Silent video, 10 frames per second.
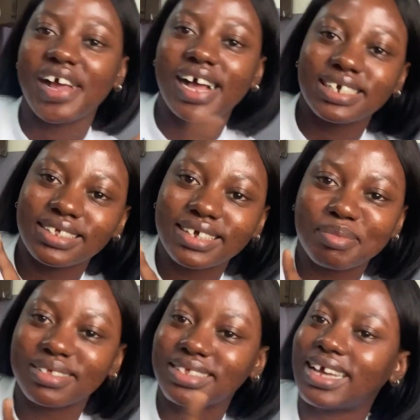Hi, that's
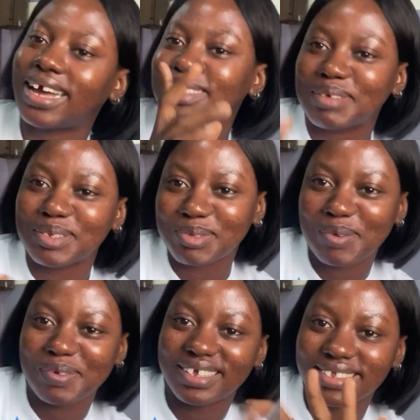my, say hi to my
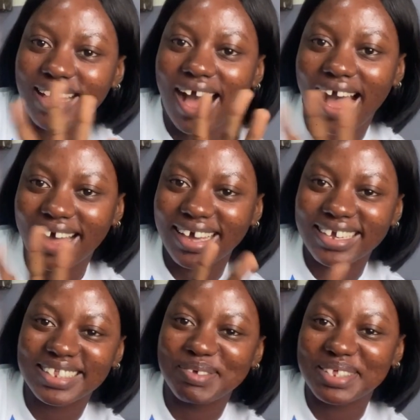subscribers. Hi,
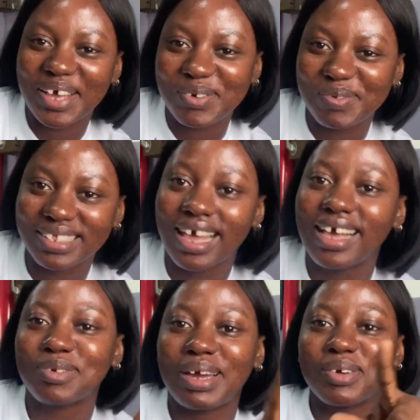his name is Kelvin.
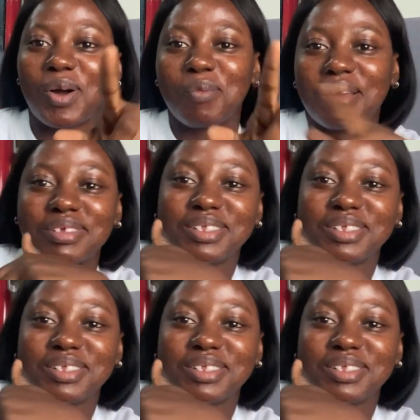So when you come here, please